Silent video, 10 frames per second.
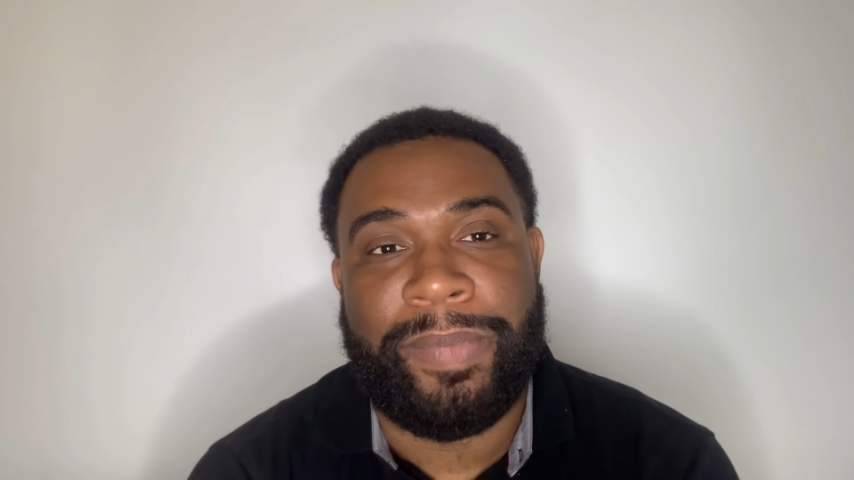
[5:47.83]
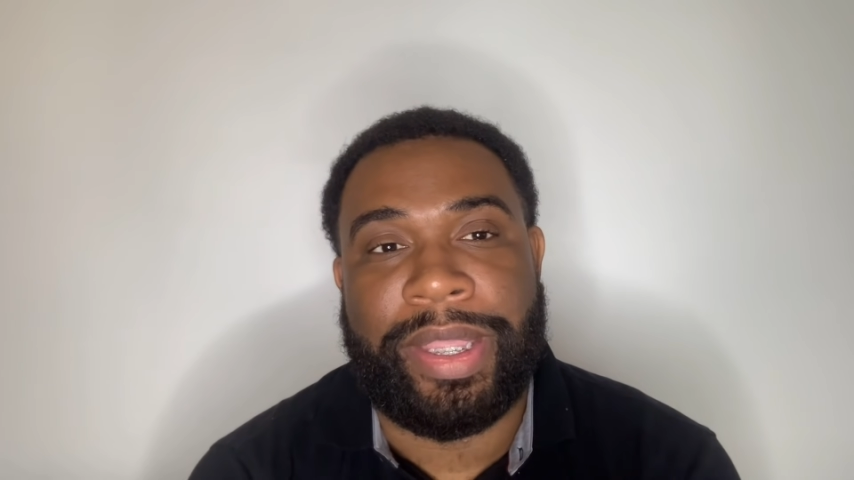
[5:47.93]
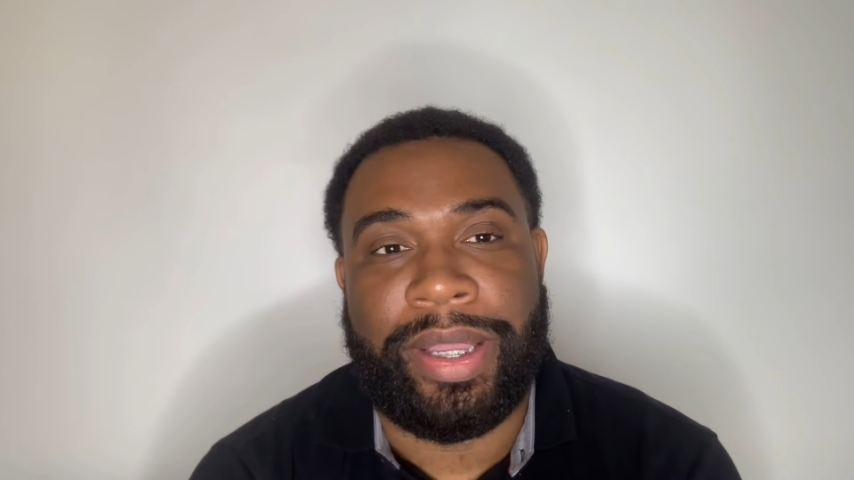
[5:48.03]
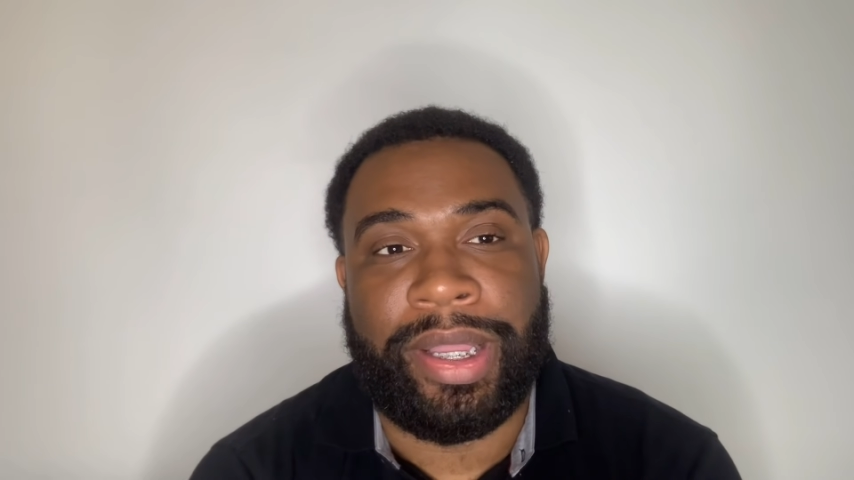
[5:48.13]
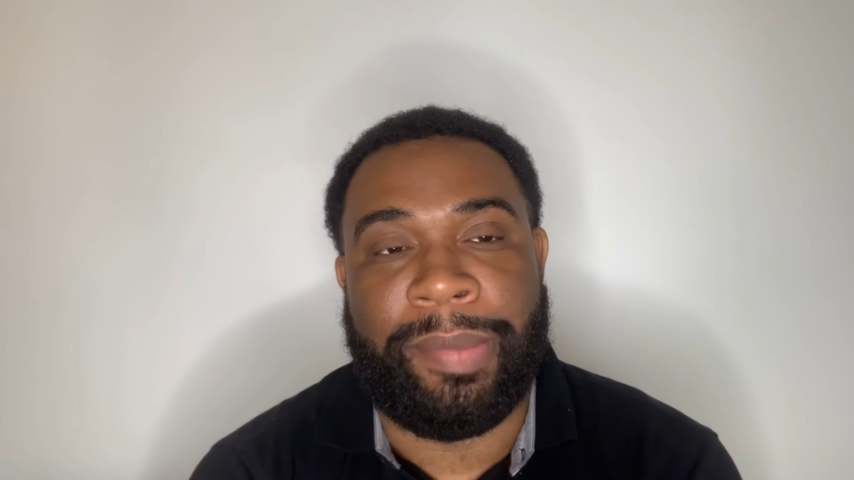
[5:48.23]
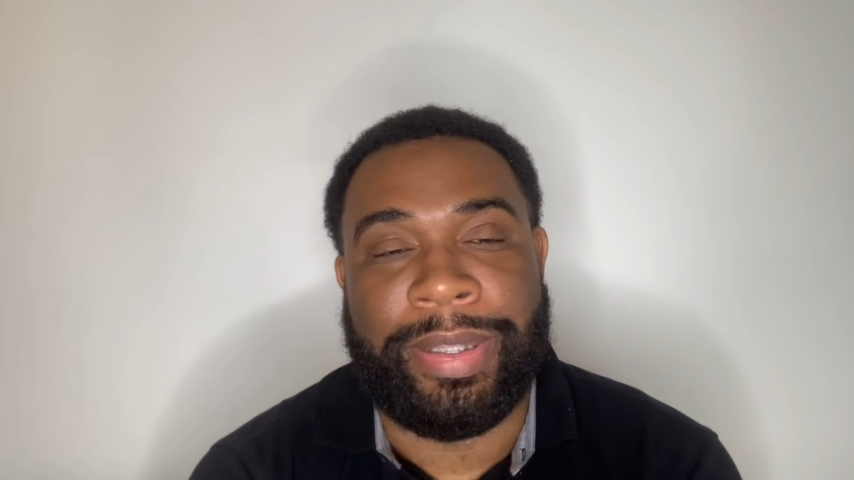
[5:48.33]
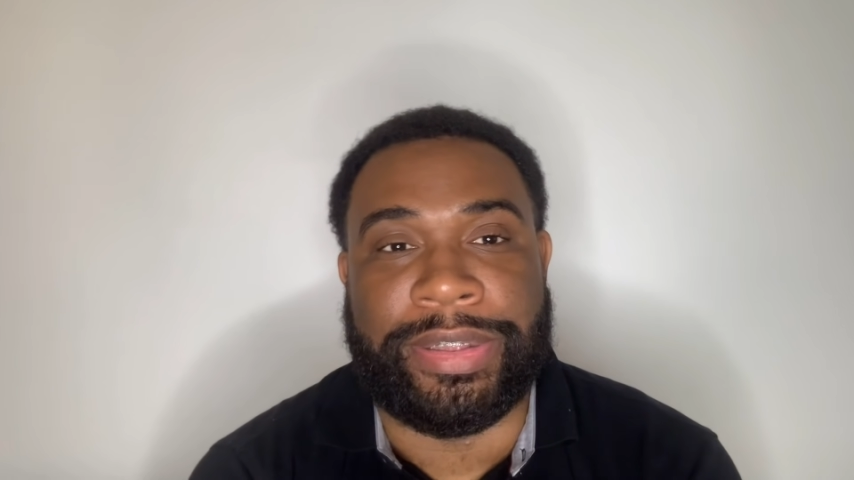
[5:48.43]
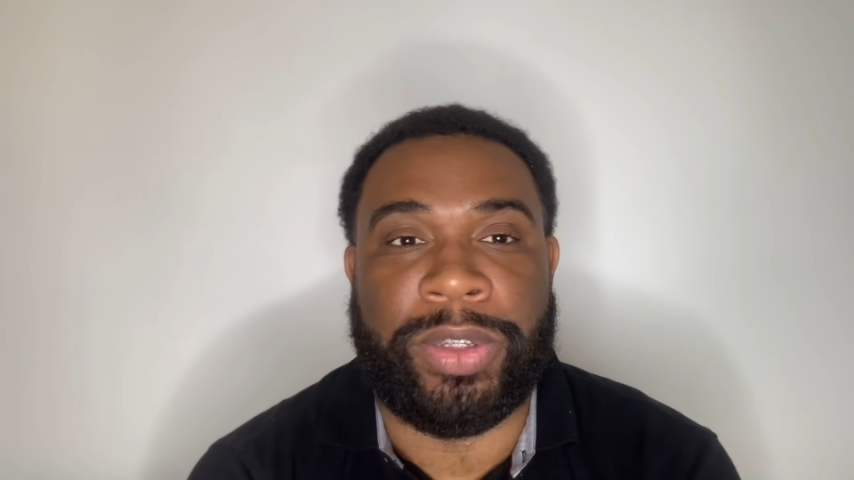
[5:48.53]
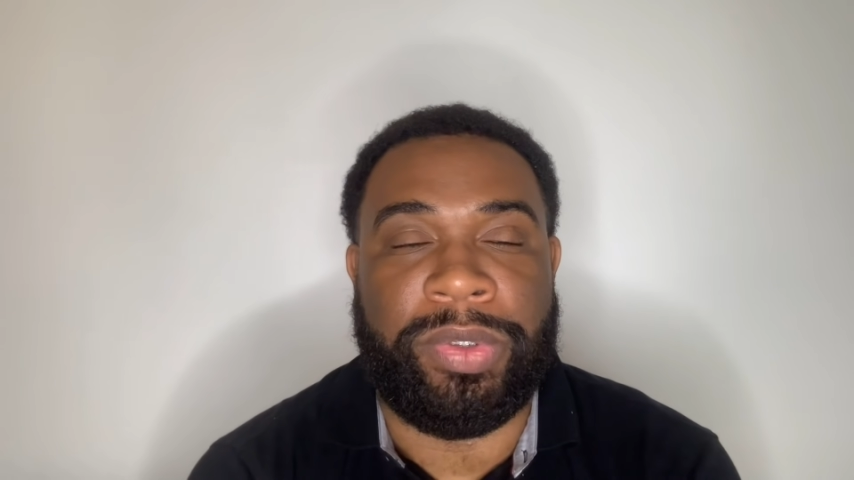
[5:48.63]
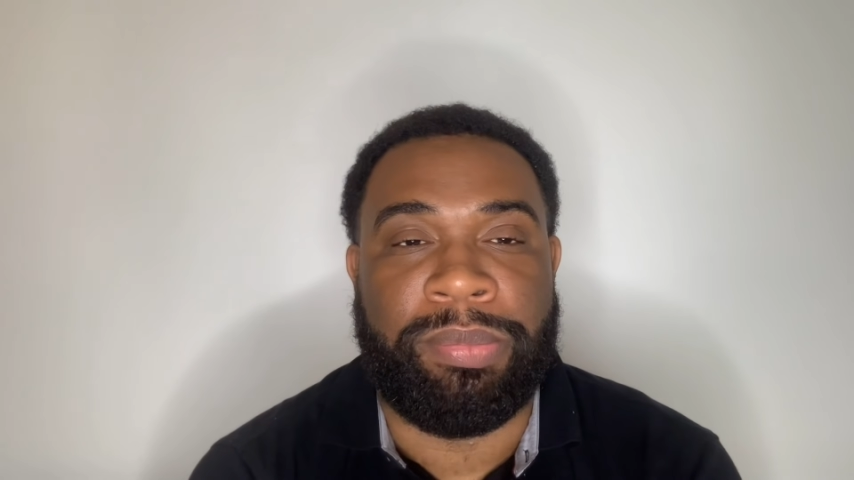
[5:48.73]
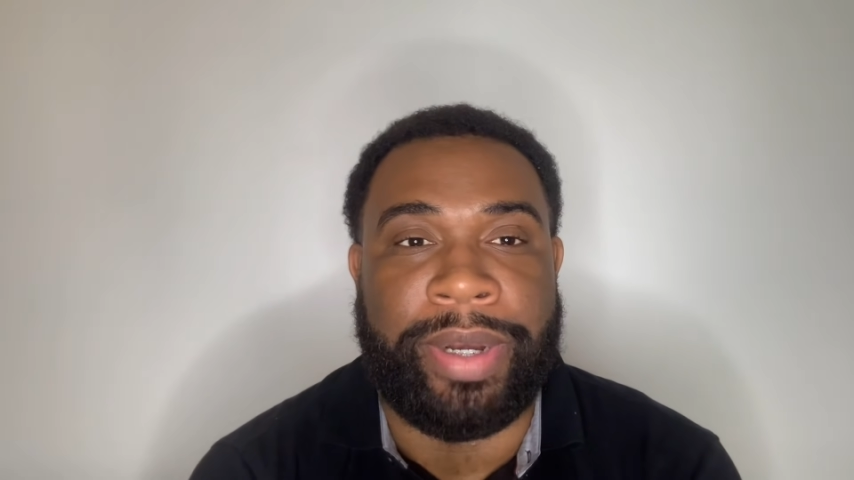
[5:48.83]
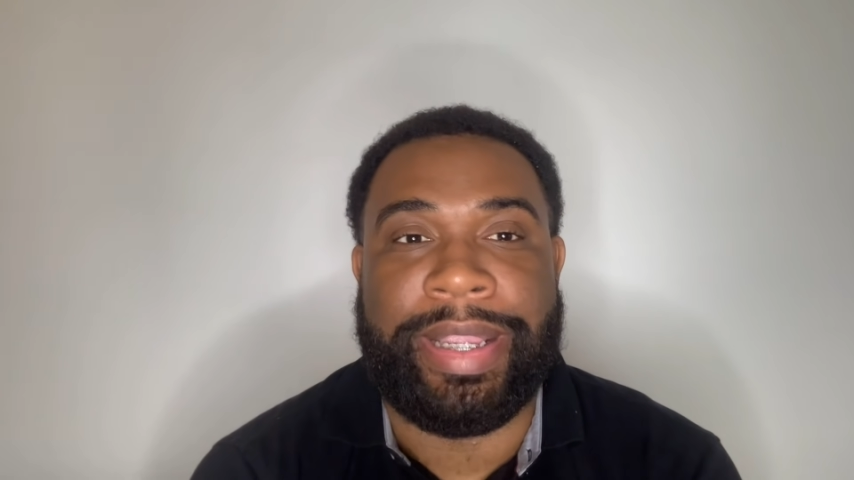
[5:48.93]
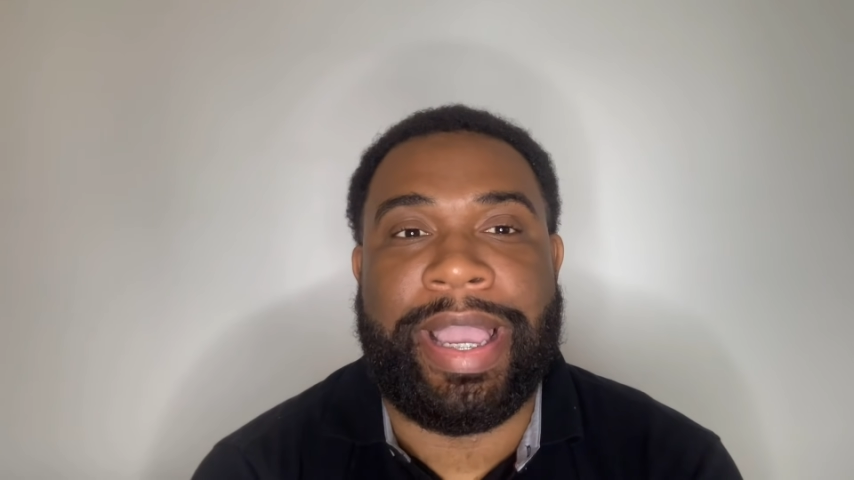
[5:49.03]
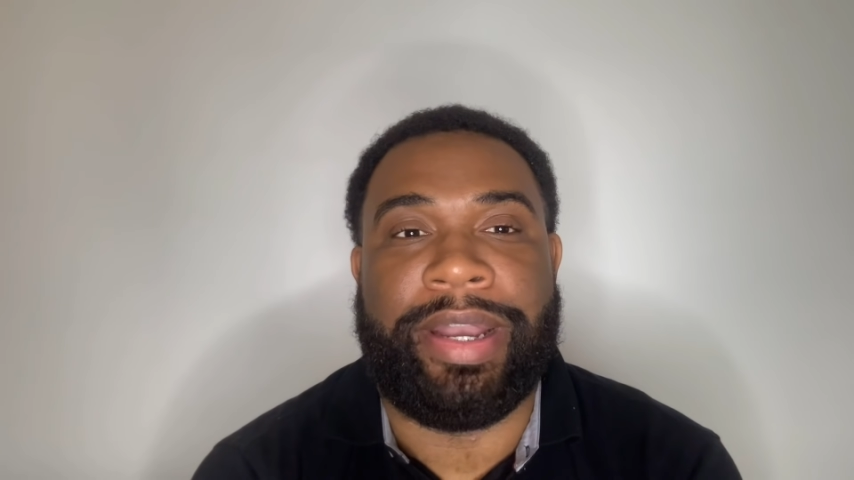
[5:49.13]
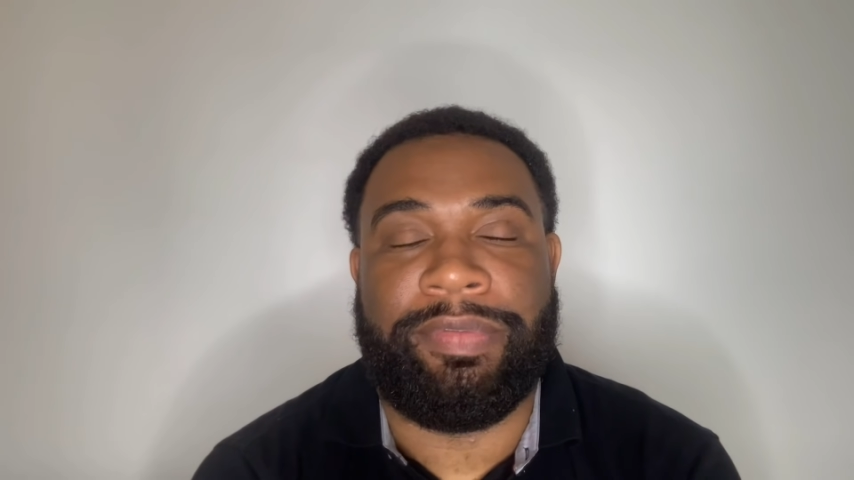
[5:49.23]
until we
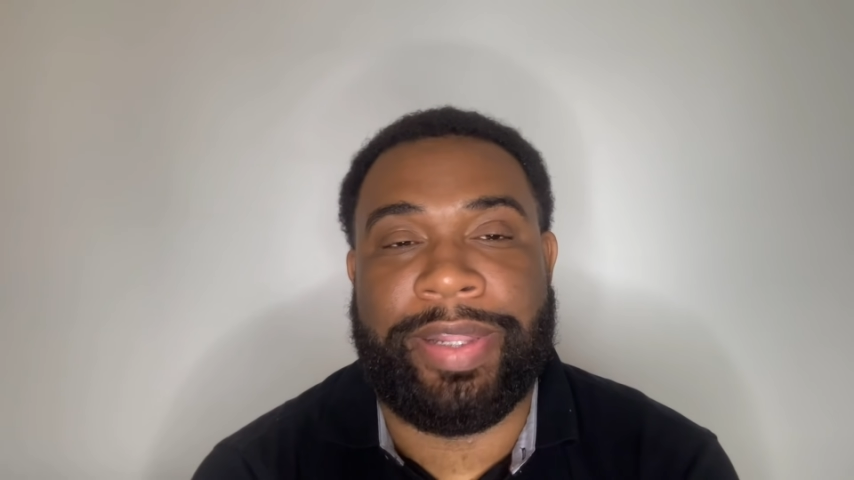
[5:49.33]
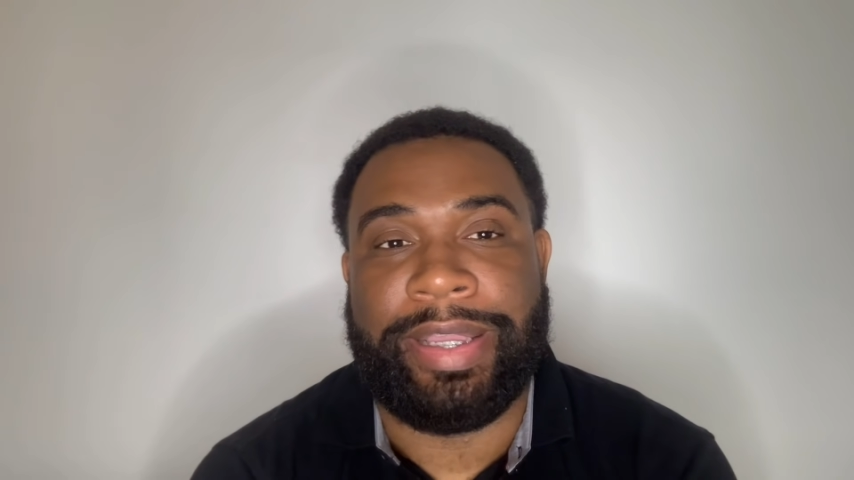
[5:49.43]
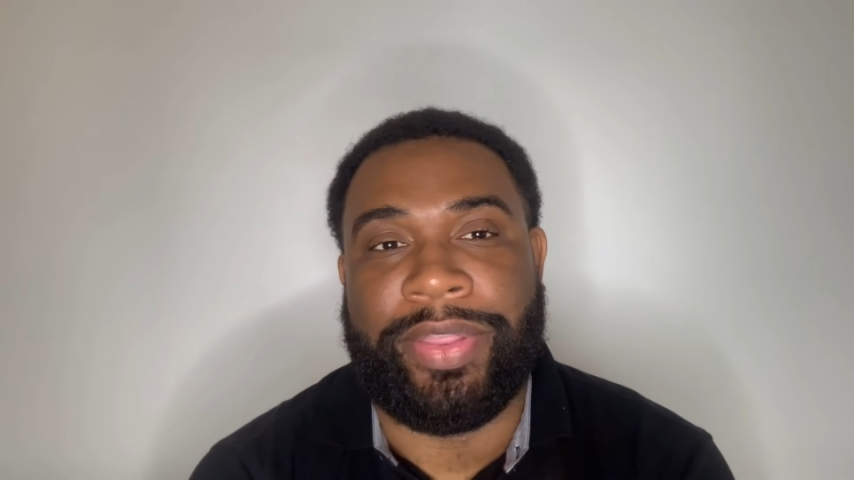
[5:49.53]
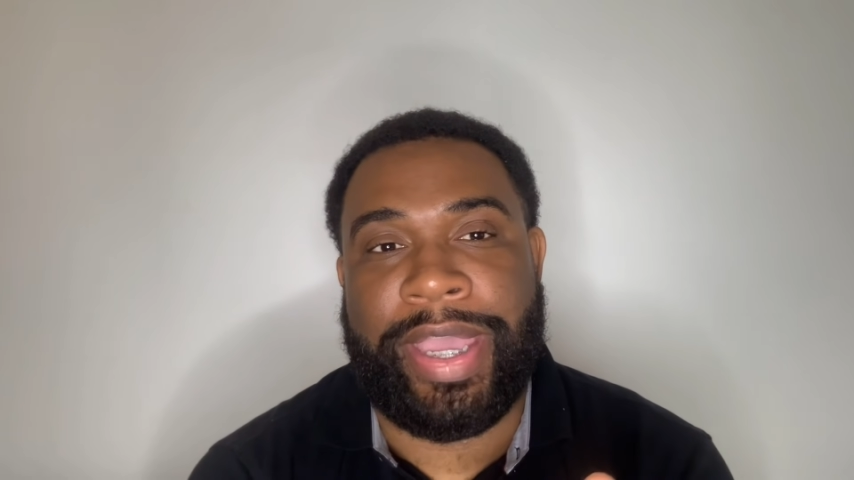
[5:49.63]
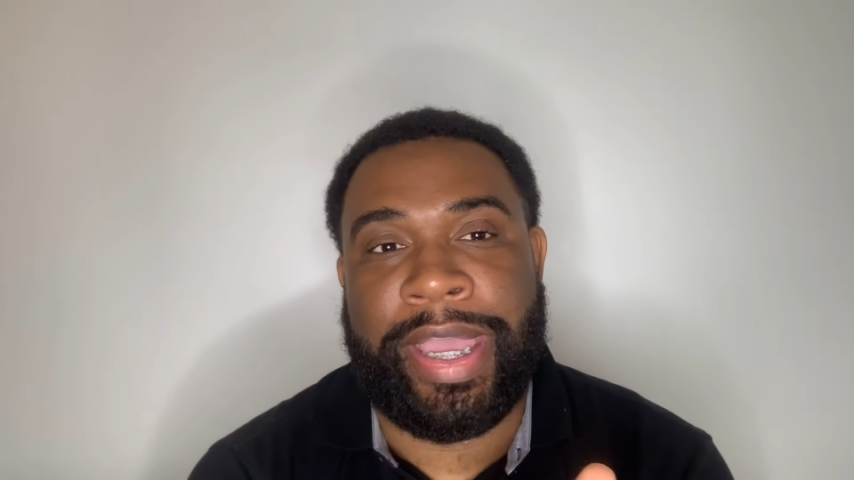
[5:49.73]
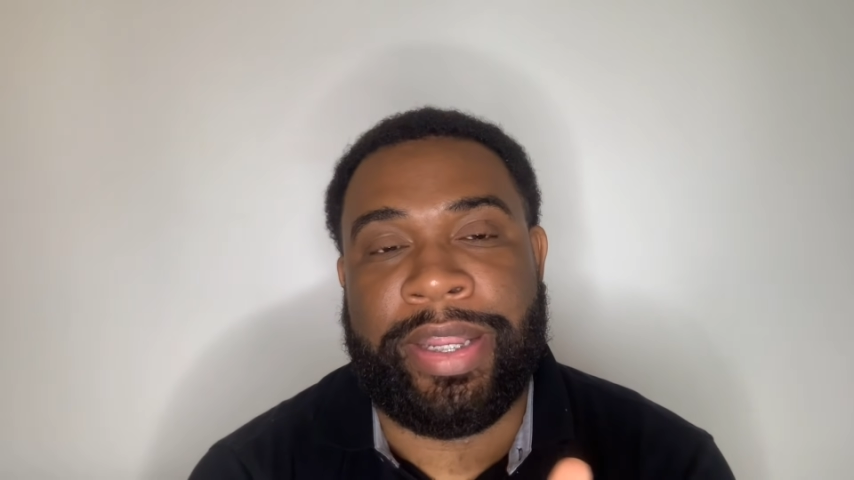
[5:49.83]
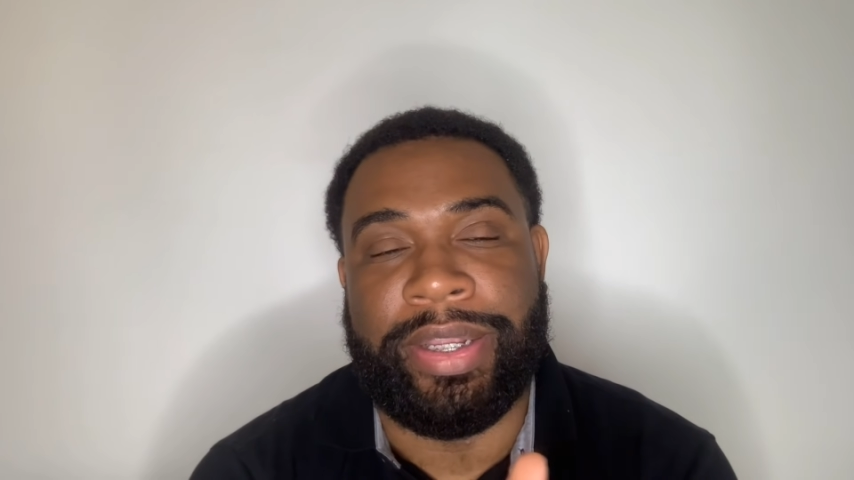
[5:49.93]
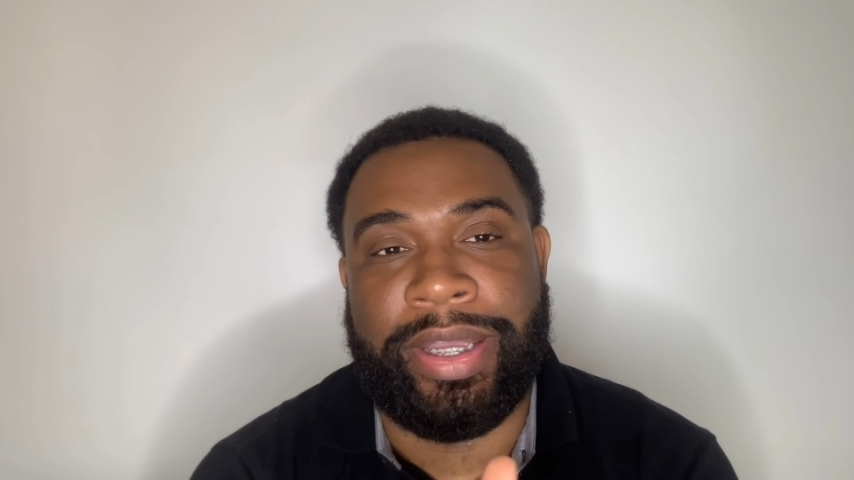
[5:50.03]
break out of like that